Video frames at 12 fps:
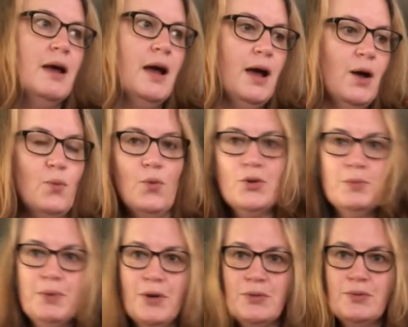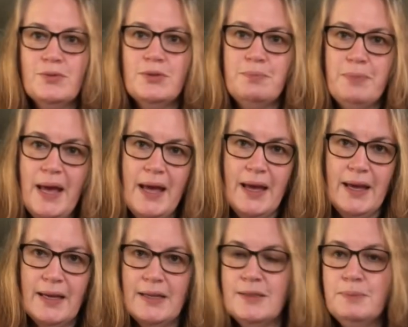water bottles,
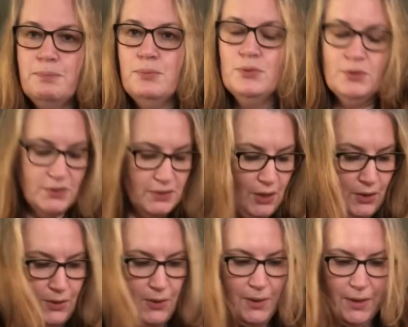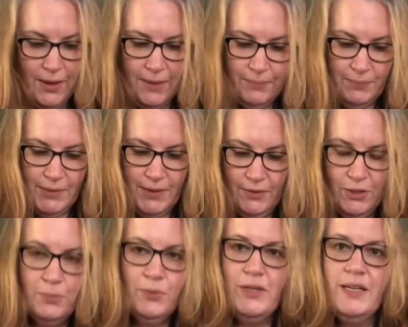bags, books. Oh, I've got a
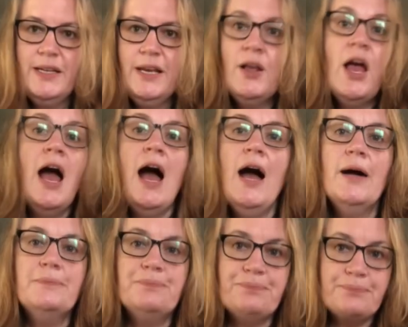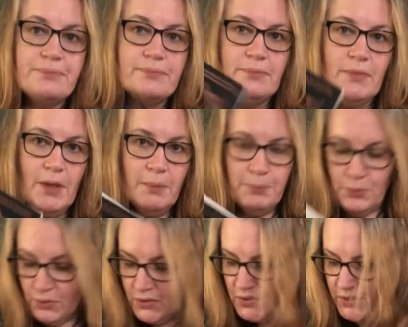book in here now.
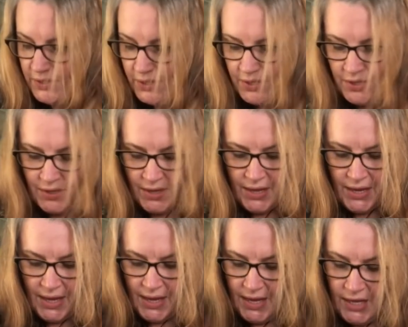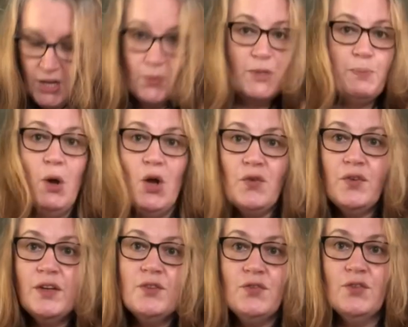Books. It was
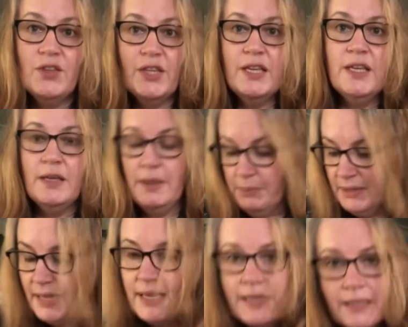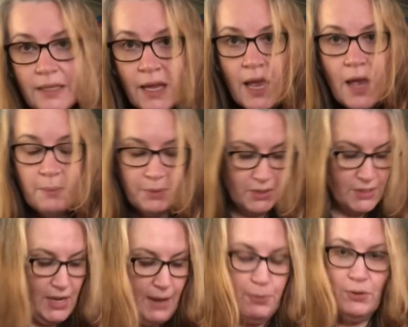perfect for the plane because
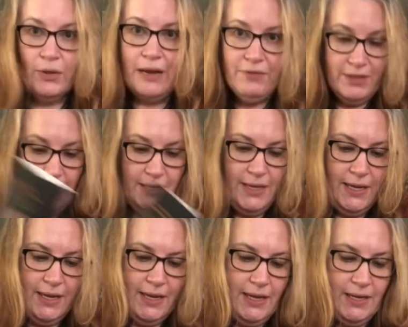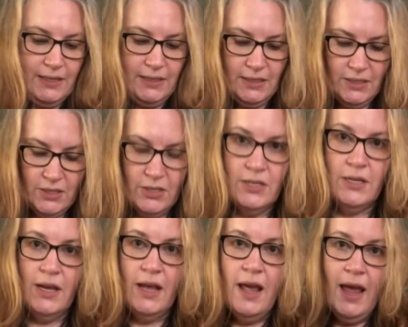I put everything in it,
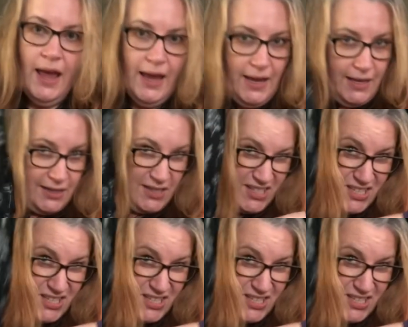and